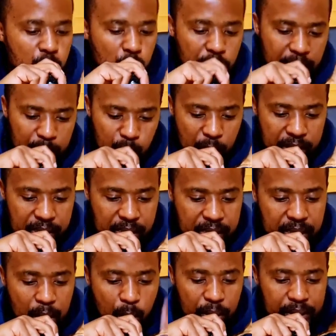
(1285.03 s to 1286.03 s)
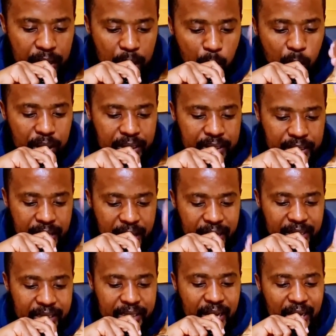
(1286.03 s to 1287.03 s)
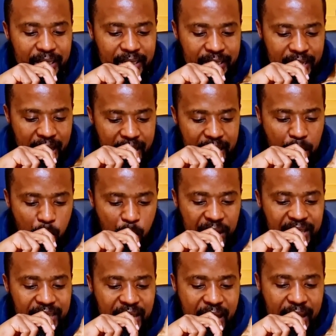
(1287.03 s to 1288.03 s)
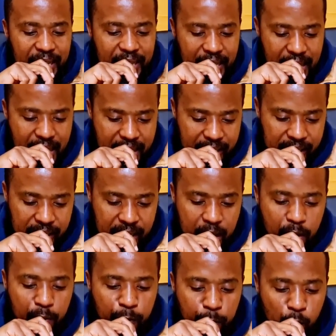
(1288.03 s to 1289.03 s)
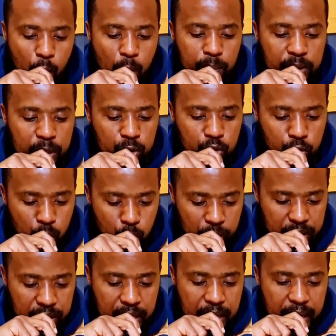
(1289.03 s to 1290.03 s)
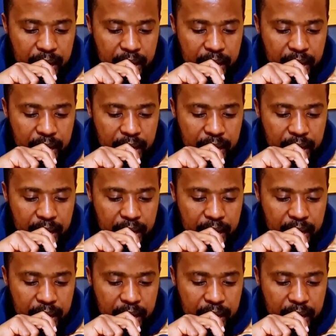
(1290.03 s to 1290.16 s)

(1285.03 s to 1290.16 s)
so that's why it says they they will they shall turn away their ears from the truth